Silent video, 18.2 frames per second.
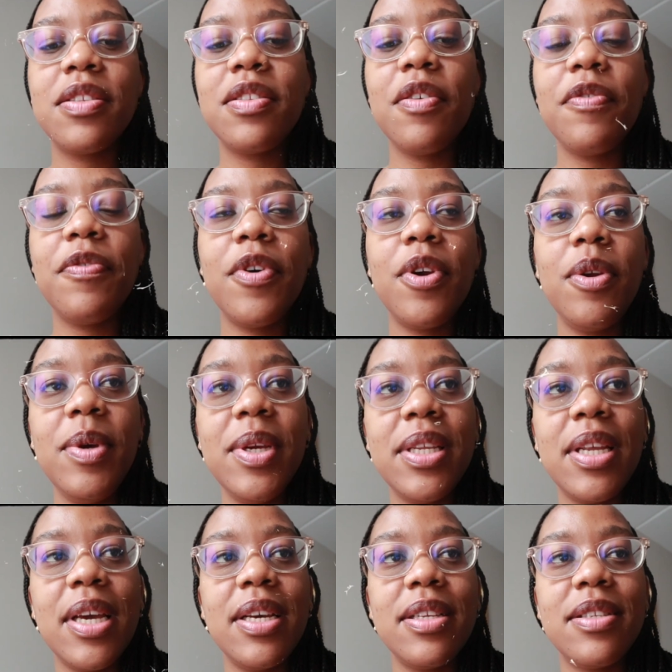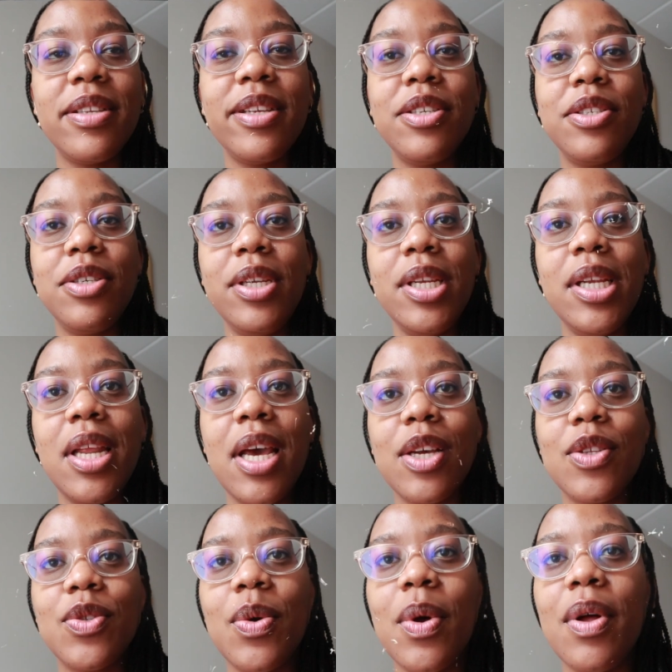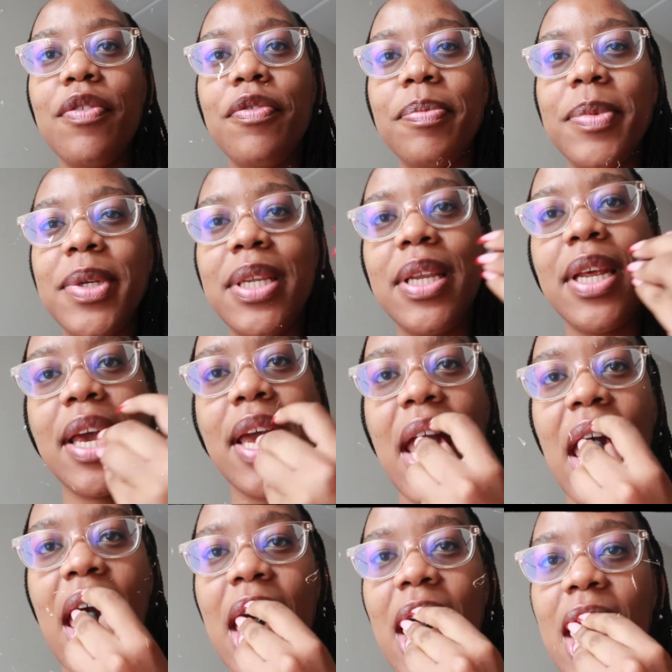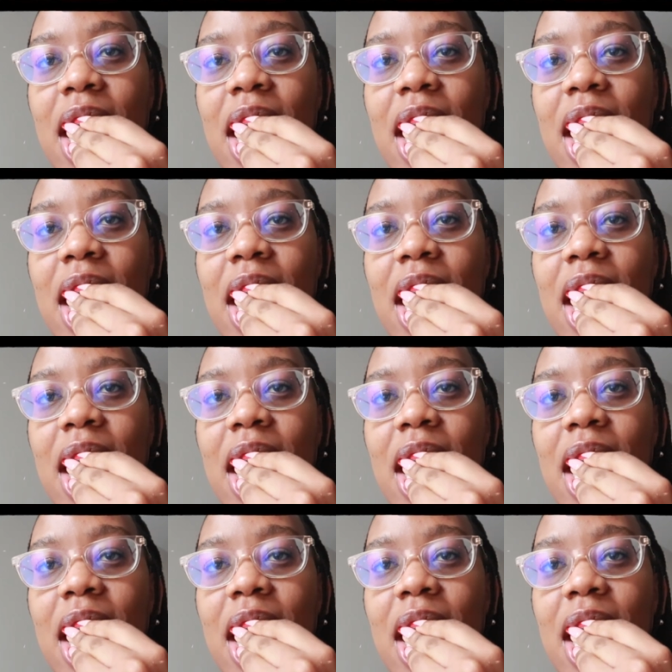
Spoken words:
the following day. It's literally like 12 midday.